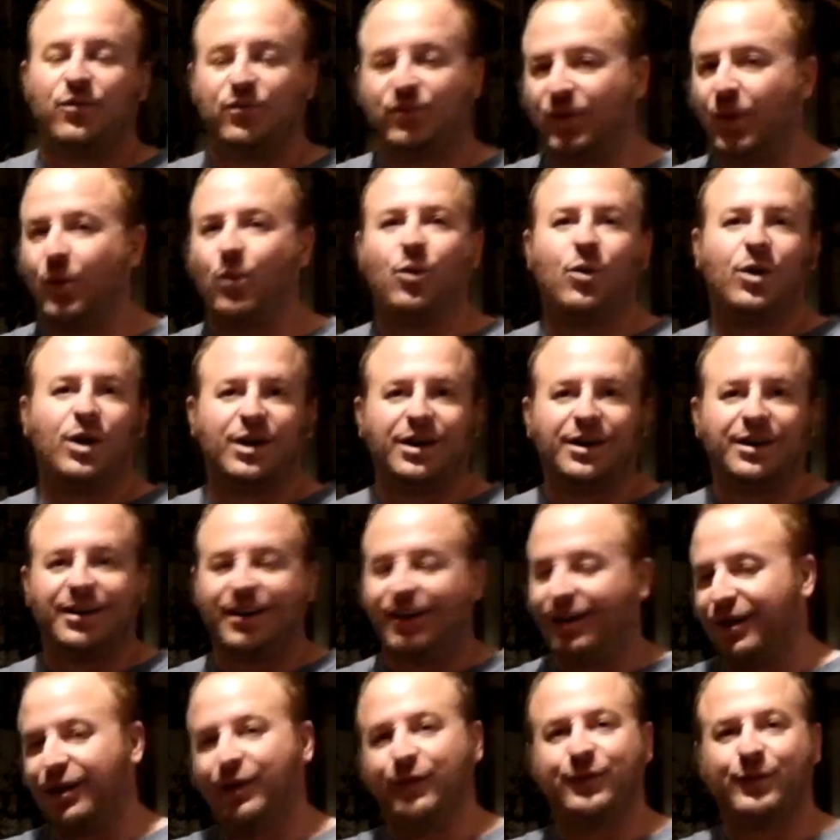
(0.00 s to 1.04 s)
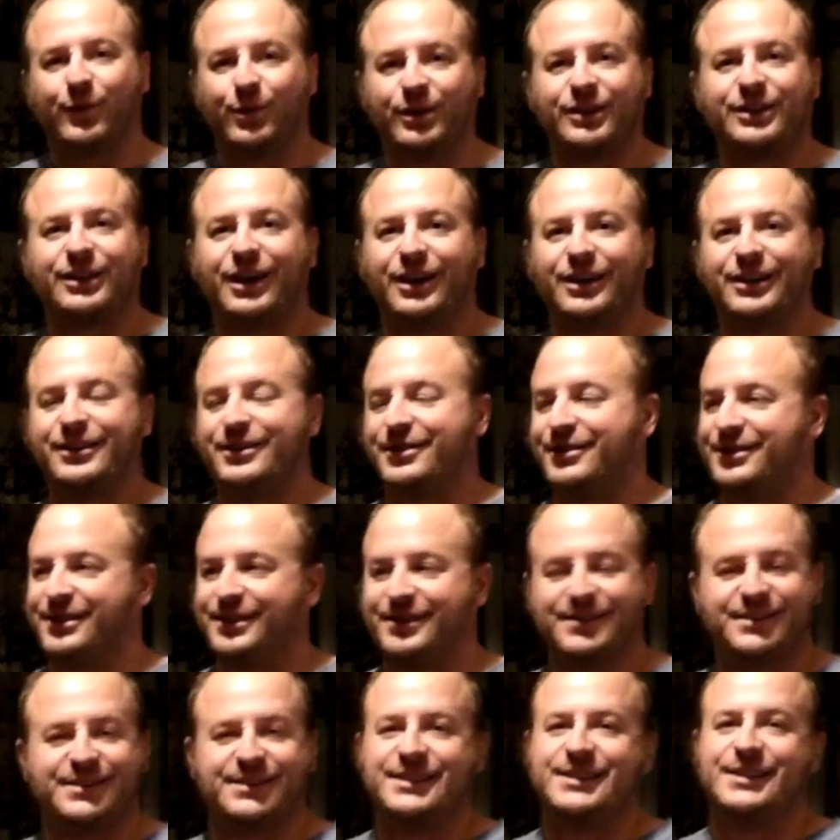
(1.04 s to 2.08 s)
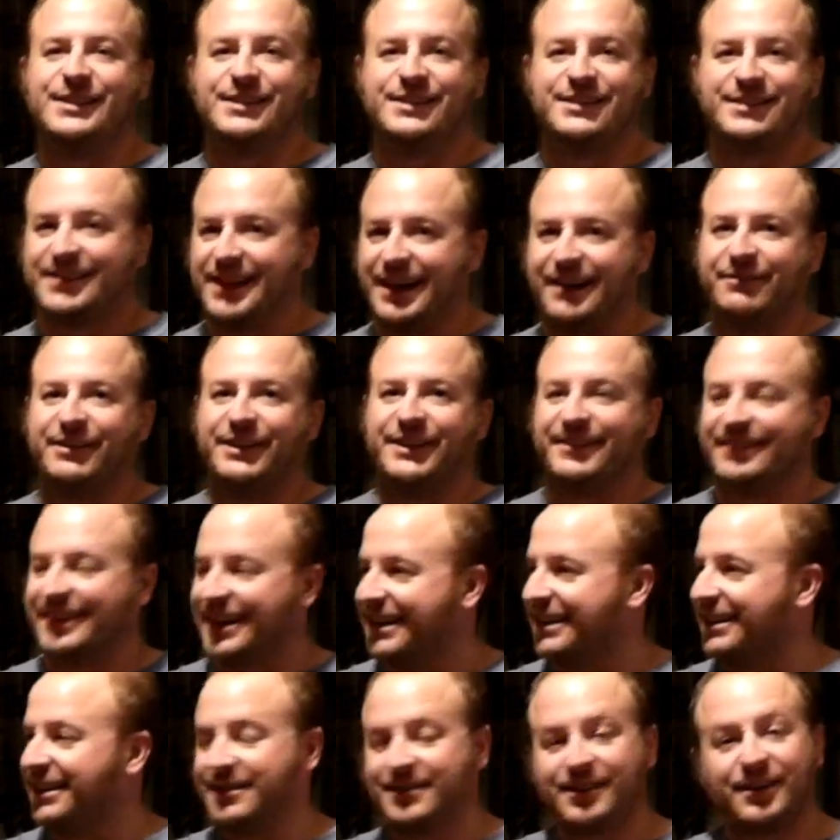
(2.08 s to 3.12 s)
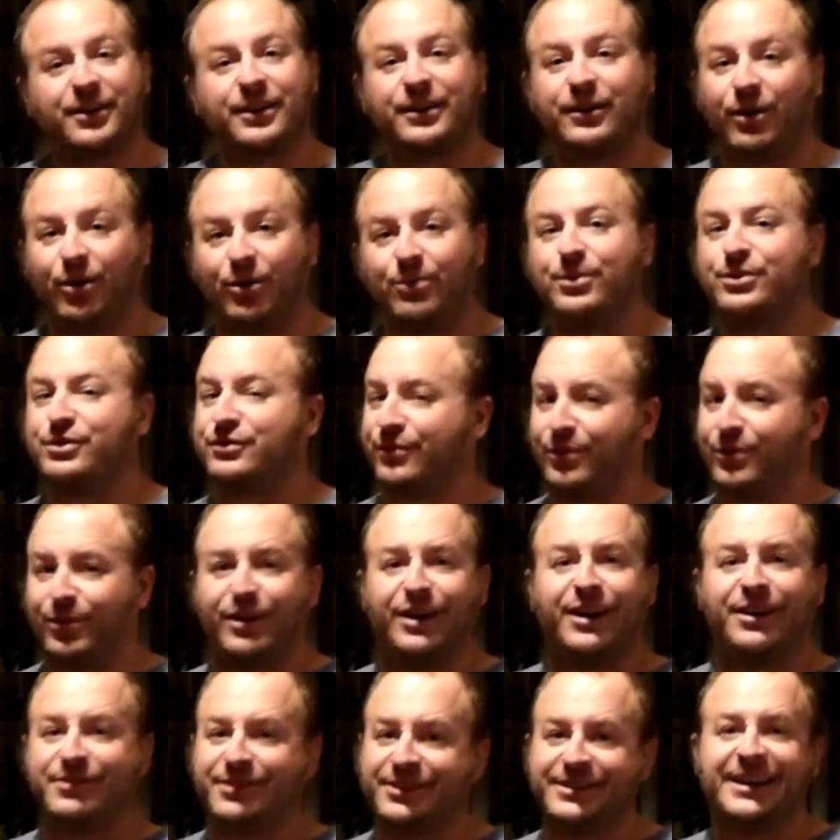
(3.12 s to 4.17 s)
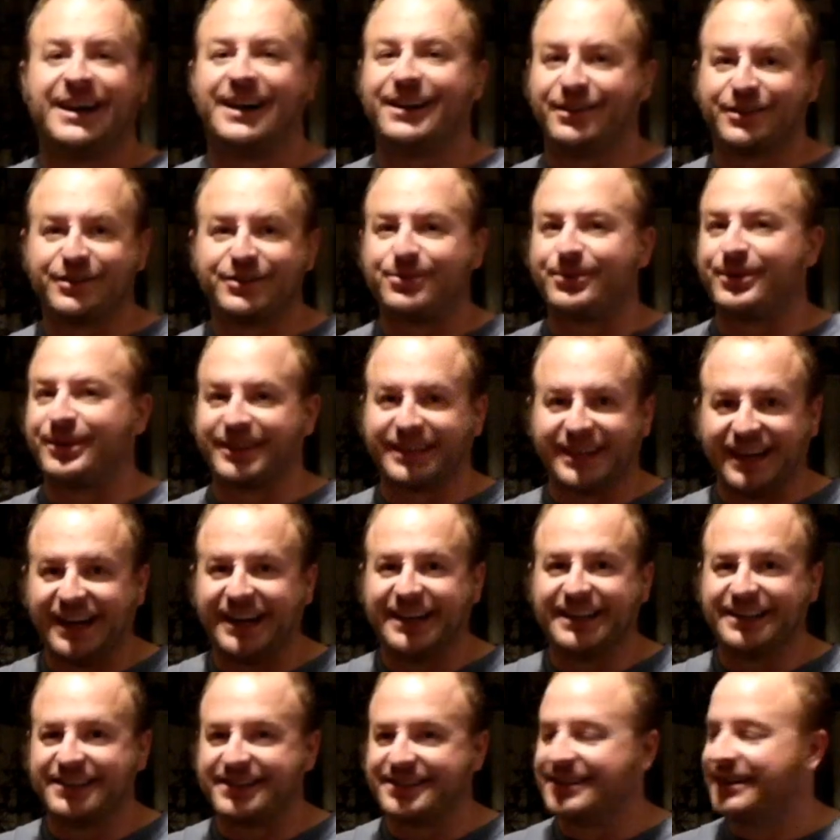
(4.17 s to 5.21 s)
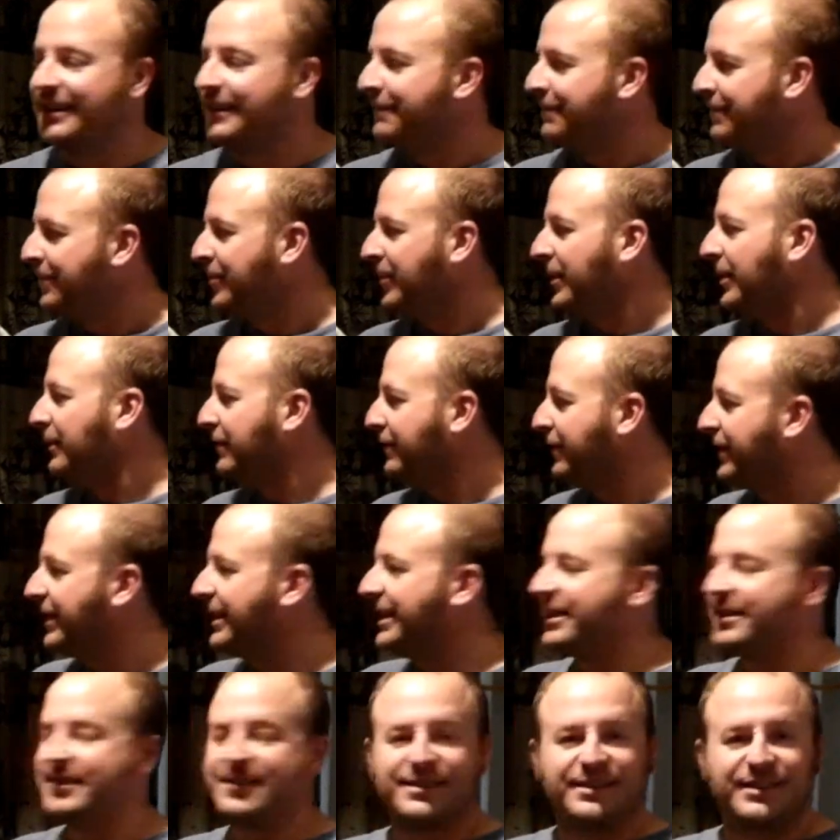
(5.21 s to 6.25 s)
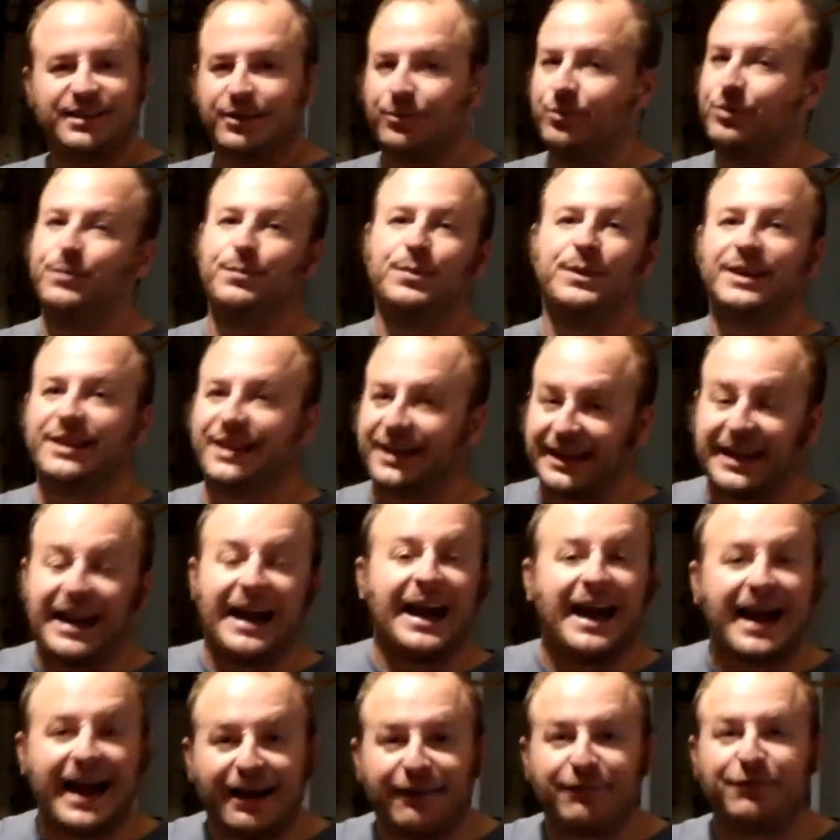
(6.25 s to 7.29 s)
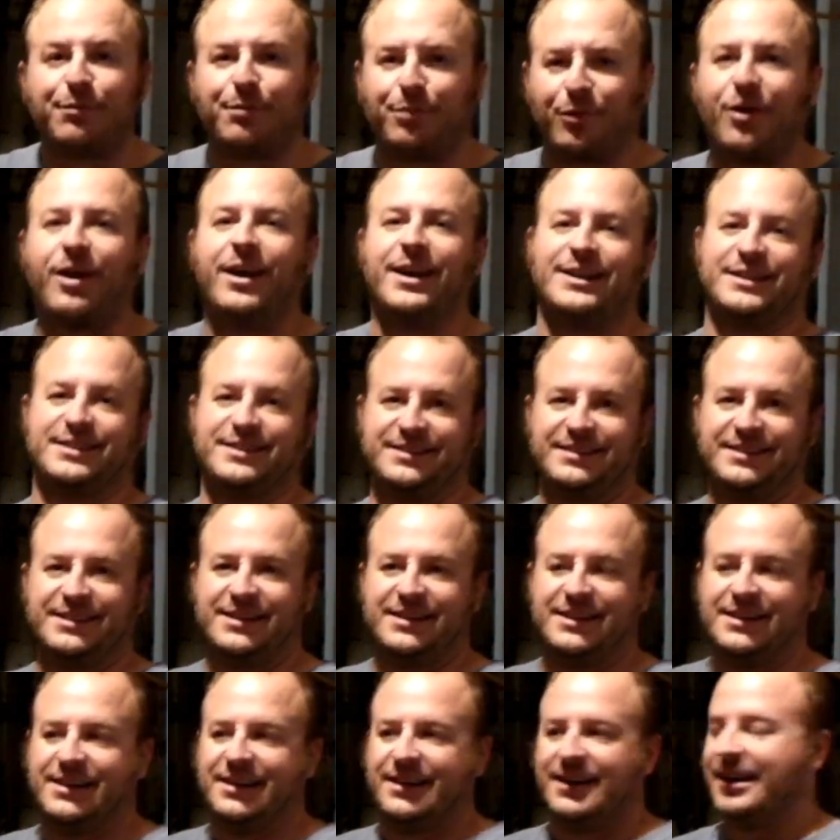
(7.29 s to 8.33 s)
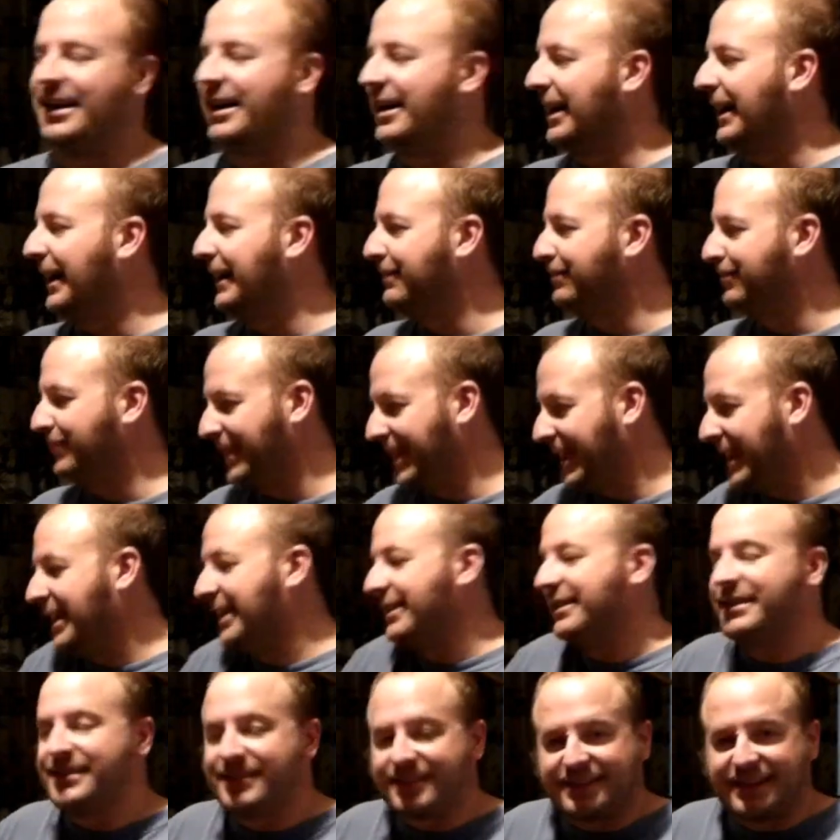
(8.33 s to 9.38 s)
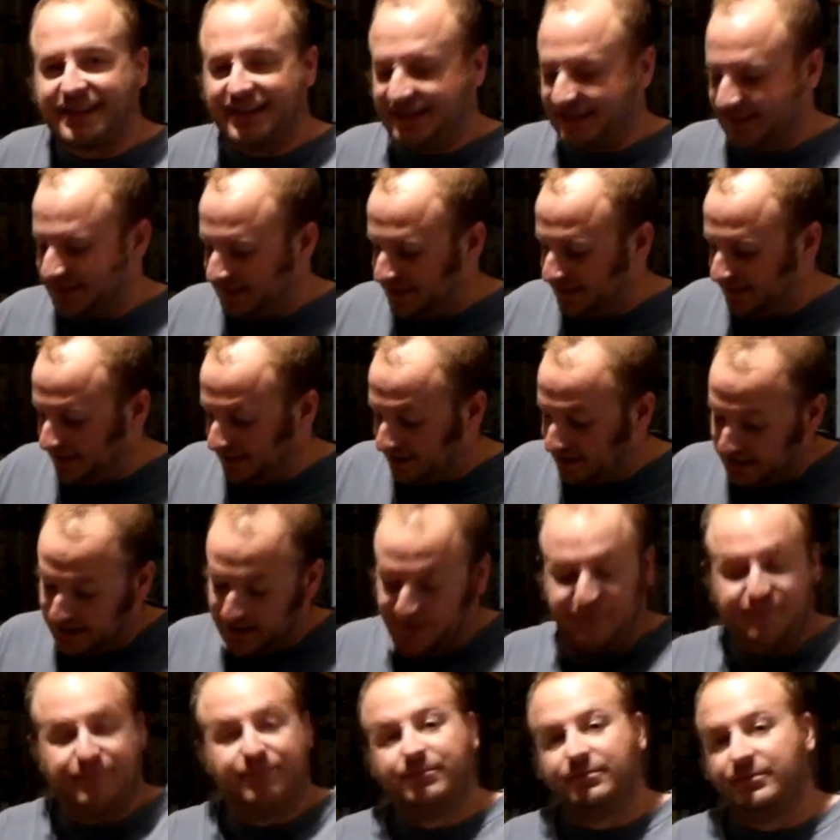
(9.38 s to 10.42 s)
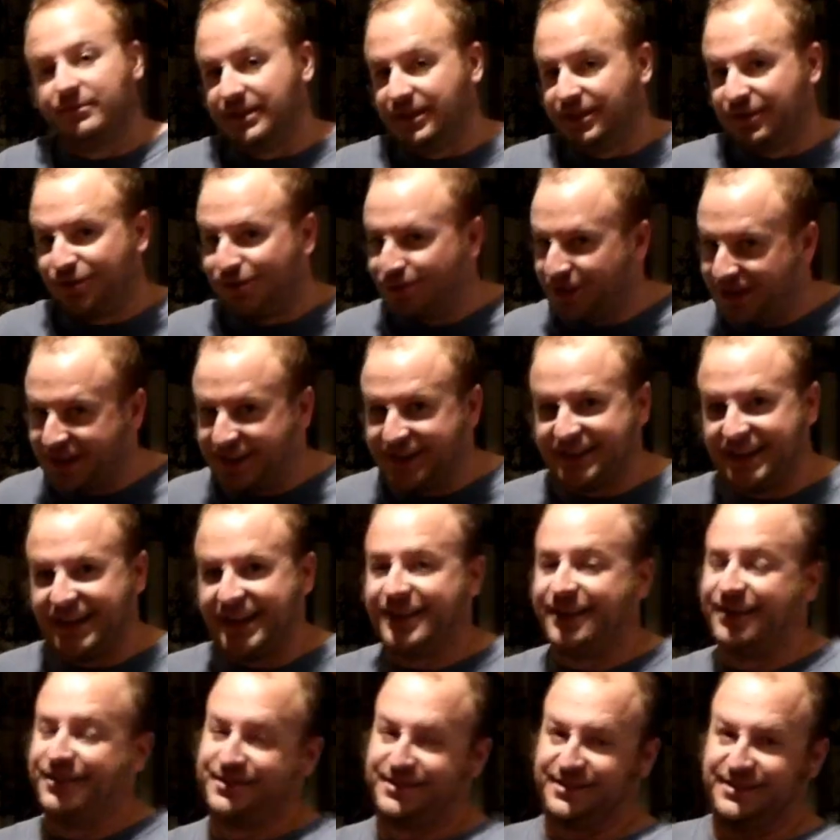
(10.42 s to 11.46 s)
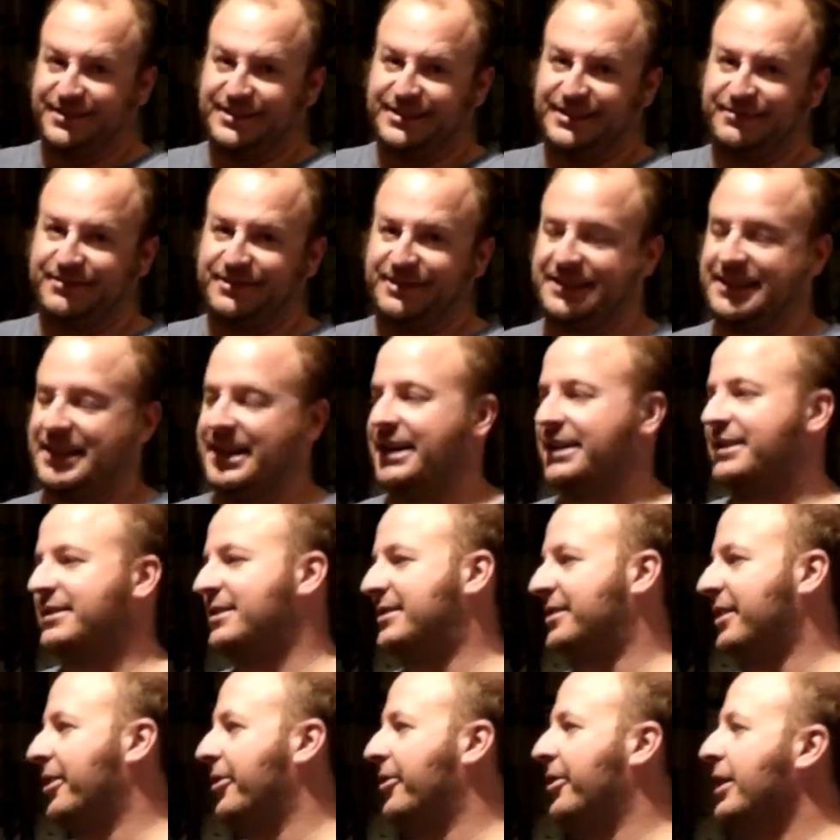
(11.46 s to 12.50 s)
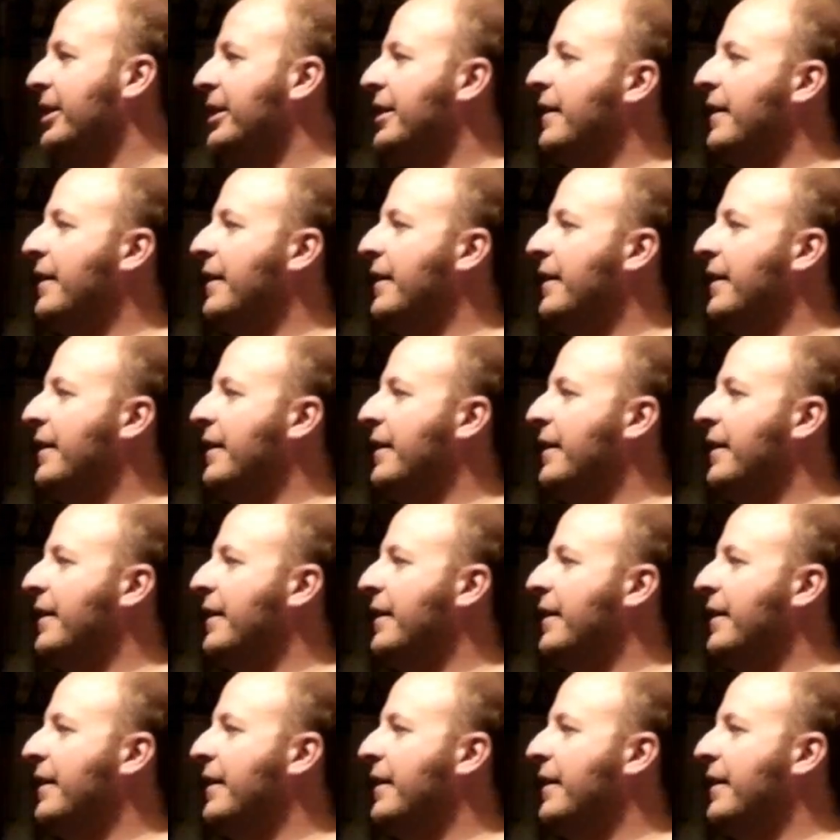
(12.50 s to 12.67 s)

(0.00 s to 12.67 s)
all four colors of Z7, right? That's like almost $400 worth of kites. For this, it would be like half price. And these kites have integrated tails and stuff like that. So